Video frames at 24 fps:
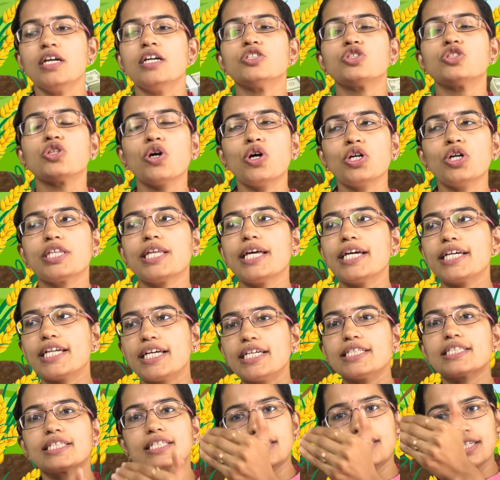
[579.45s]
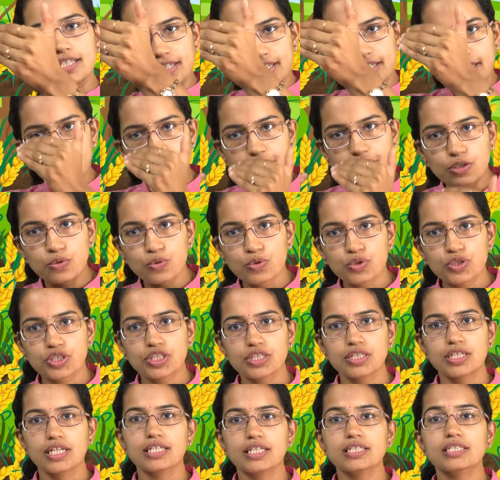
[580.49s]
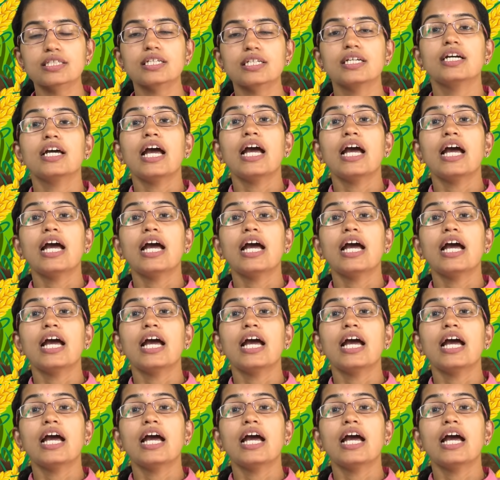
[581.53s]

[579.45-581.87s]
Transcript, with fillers: So there is reduced risk